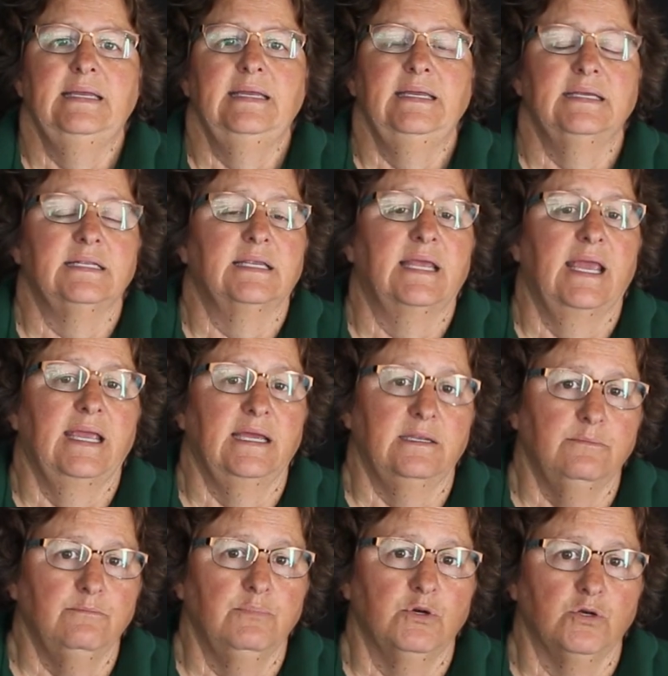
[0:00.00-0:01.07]
It
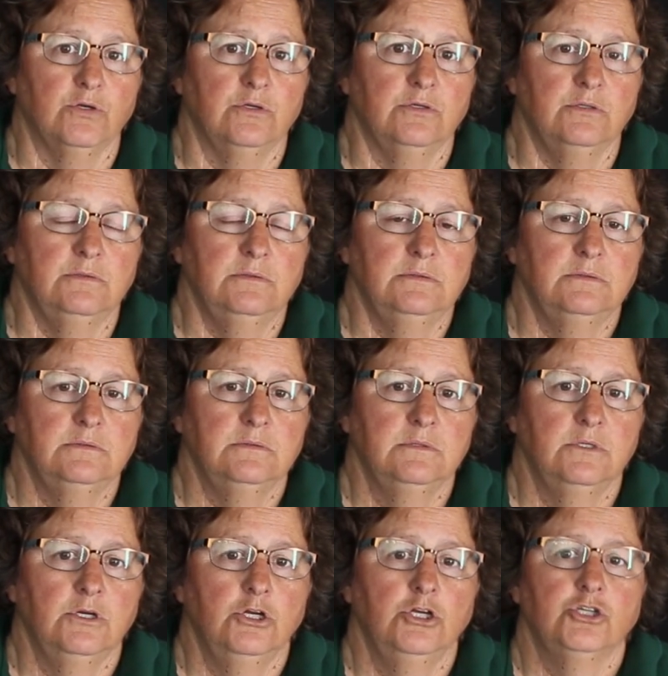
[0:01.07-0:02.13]
can burn,
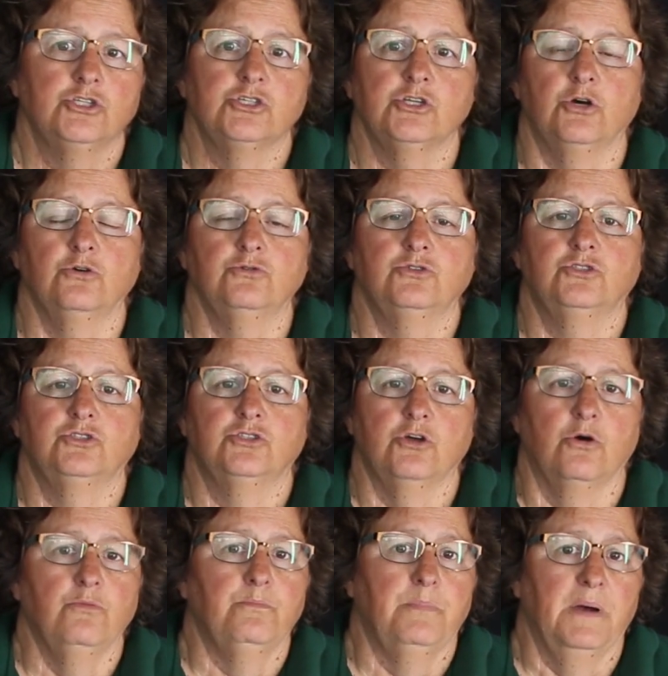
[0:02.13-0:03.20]
so
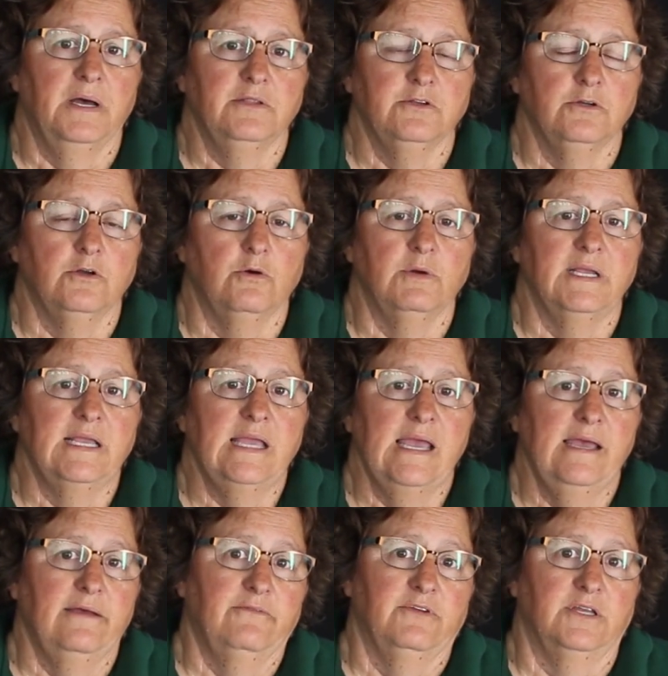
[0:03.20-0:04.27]
don't bother going
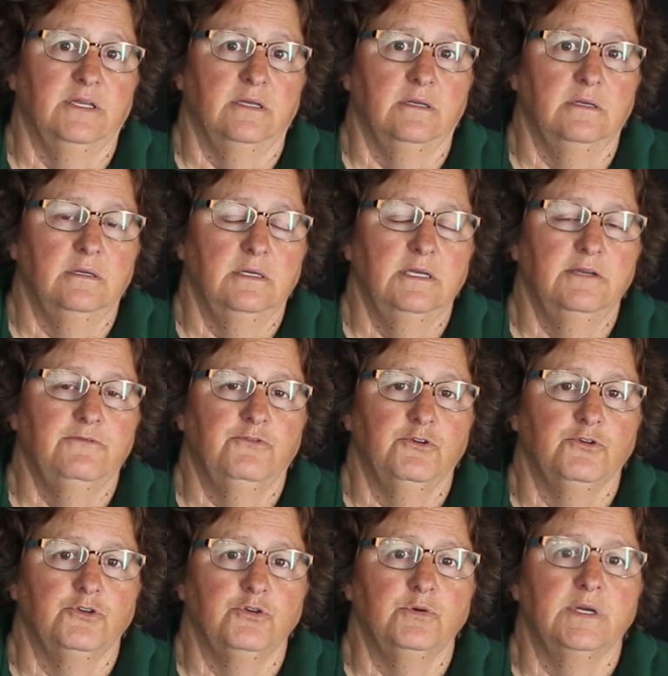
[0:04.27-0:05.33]
heavy if you're
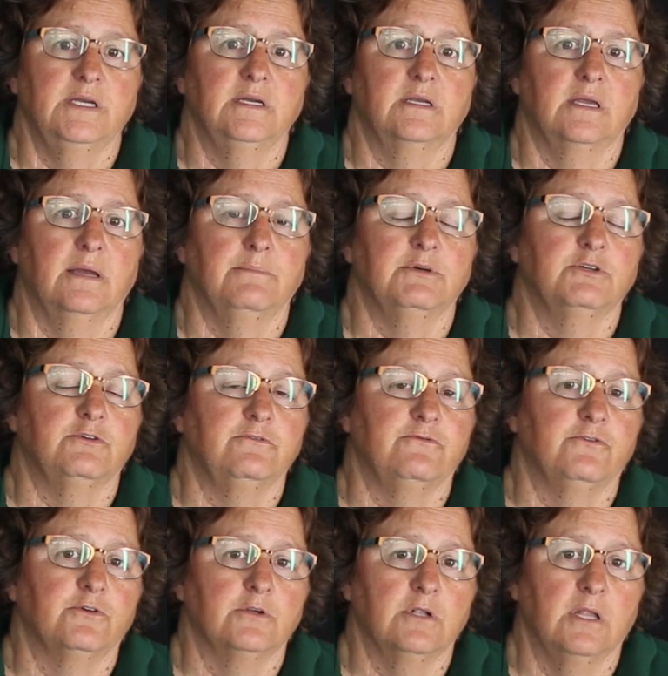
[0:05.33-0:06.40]
doing a chemical
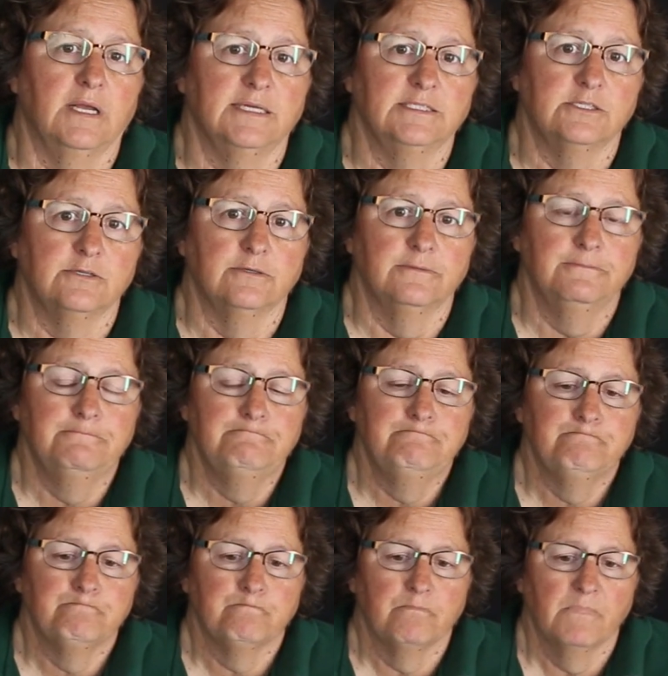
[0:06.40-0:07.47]
fertilizer.
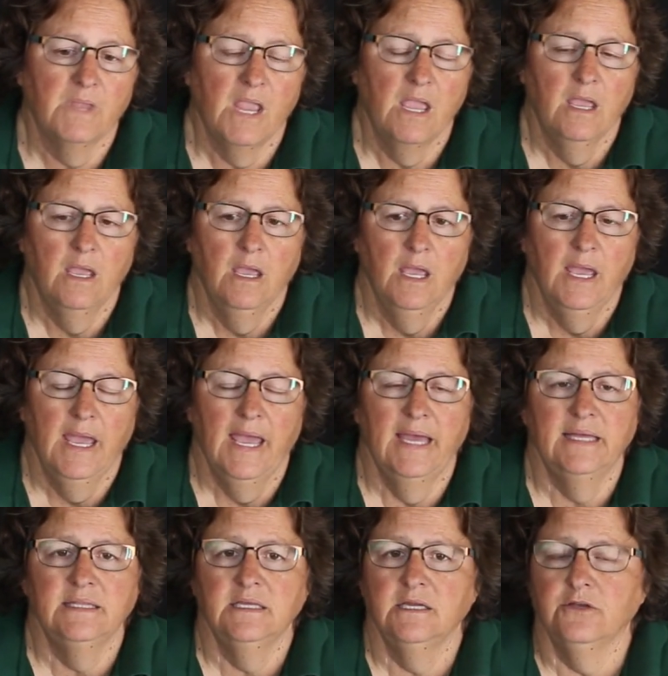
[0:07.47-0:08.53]

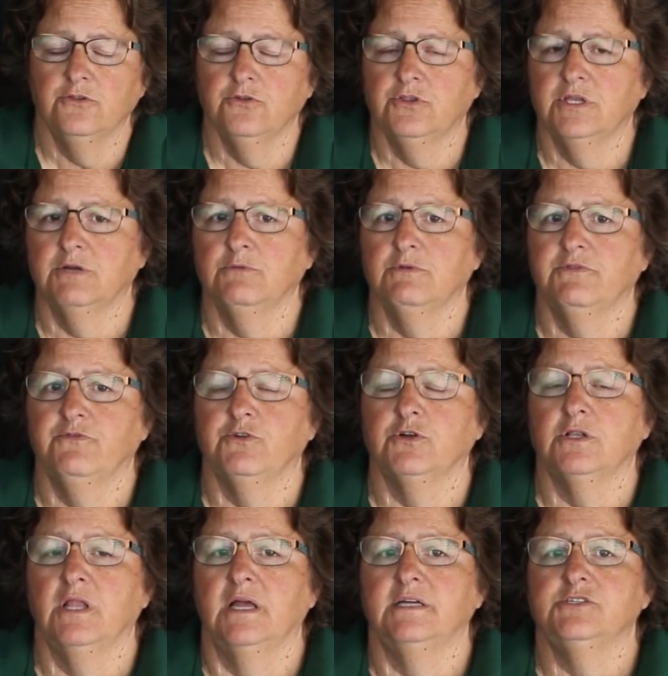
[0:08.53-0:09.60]
And the other thing with
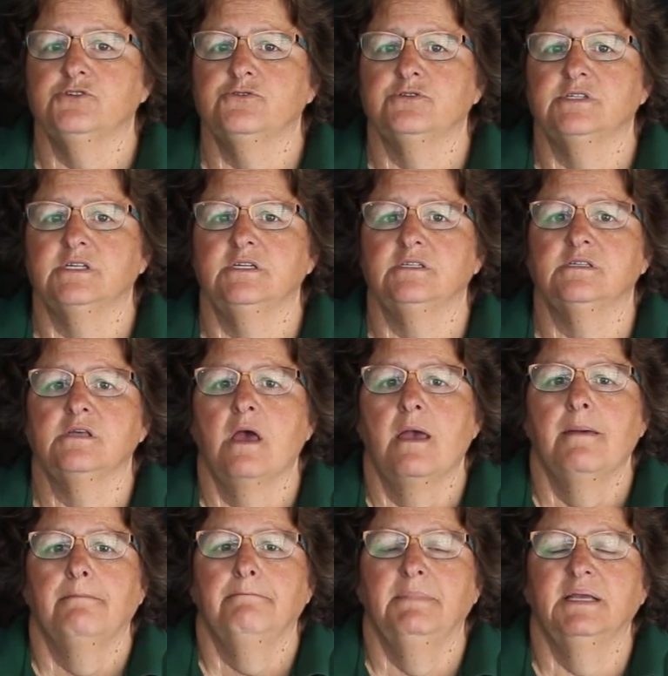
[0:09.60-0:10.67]
fertilizers is
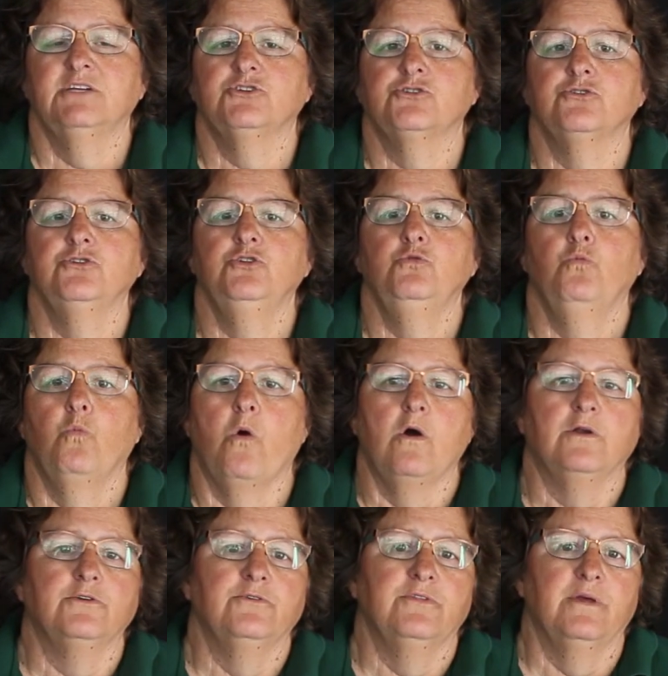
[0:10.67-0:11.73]
make sure you
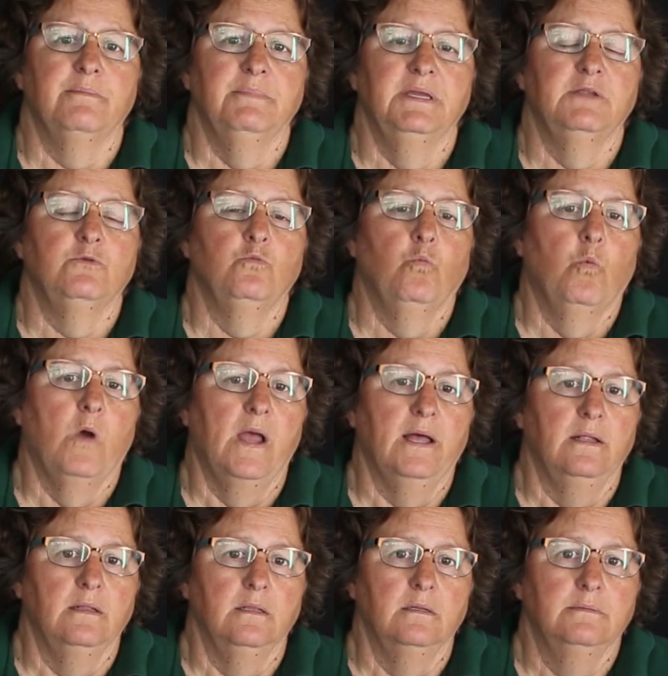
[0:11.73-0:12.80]
water them in
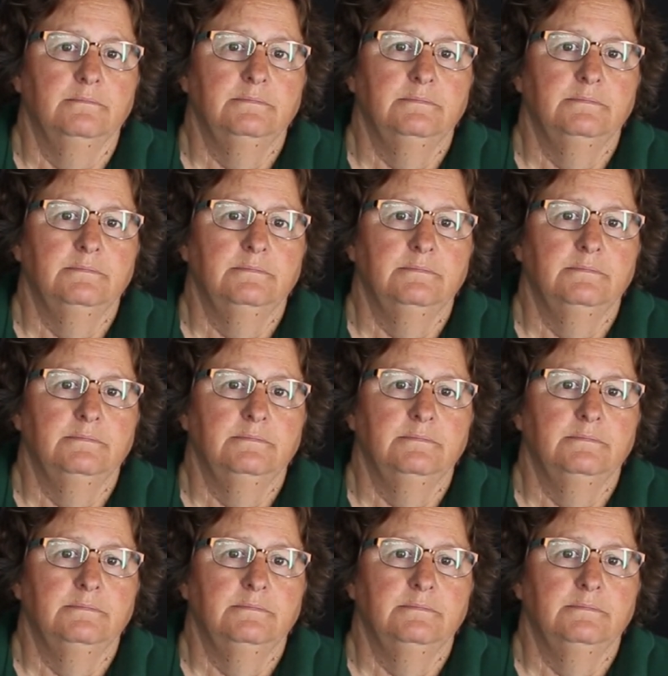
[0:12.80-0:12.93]
well.